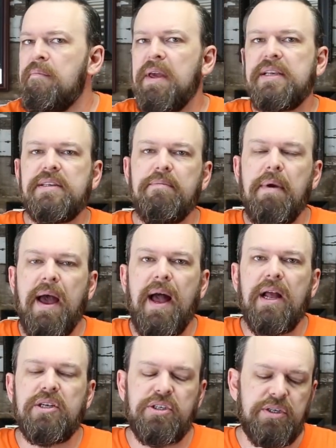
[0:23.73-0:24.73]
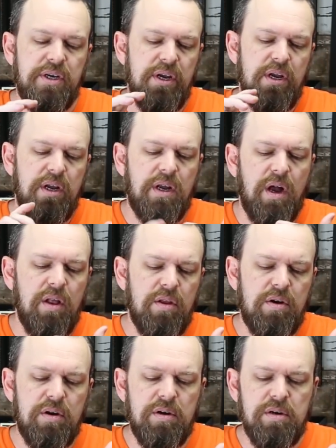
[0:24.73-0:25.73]
mix and match
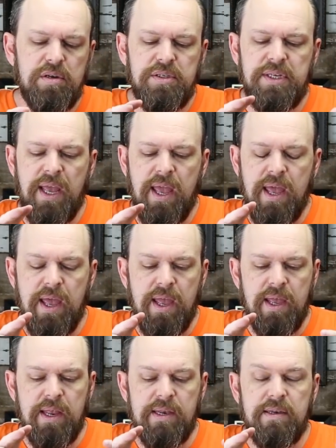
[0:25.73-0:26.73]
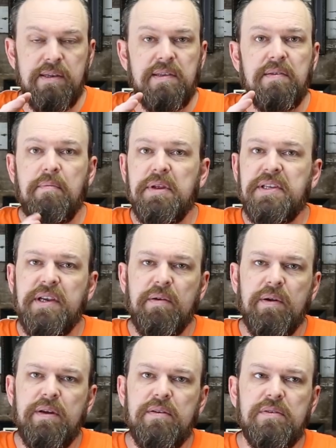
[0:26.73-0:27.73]
colors and
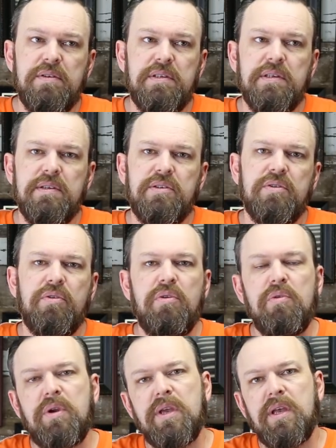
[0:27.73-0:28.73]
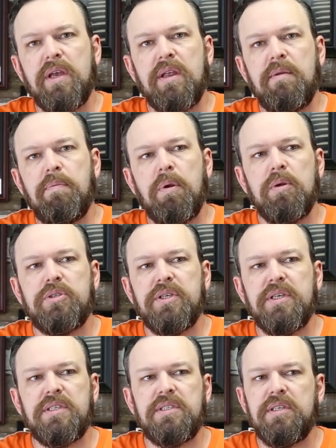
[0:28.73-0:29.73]
materials. So you could
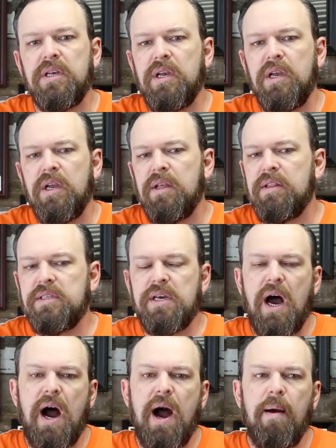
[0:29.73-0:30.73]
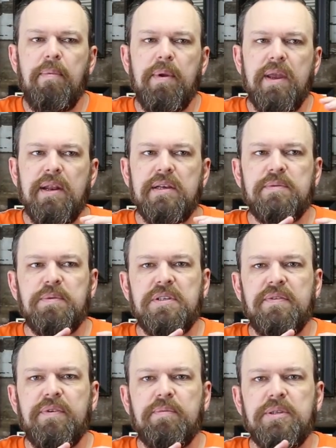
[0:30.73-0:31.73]
purchase the top in a
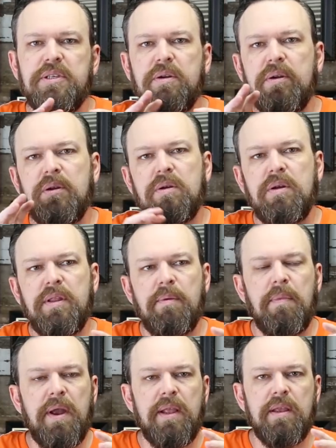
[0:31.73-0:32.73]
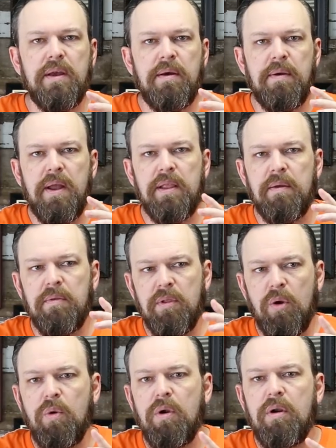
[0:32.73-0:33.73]
specific material and the
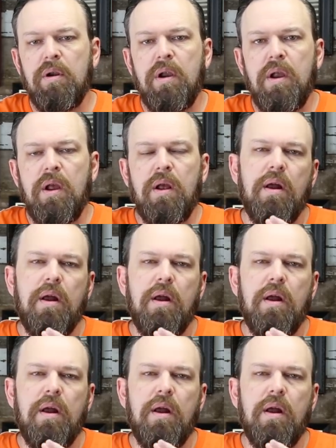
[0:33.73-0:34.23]
lower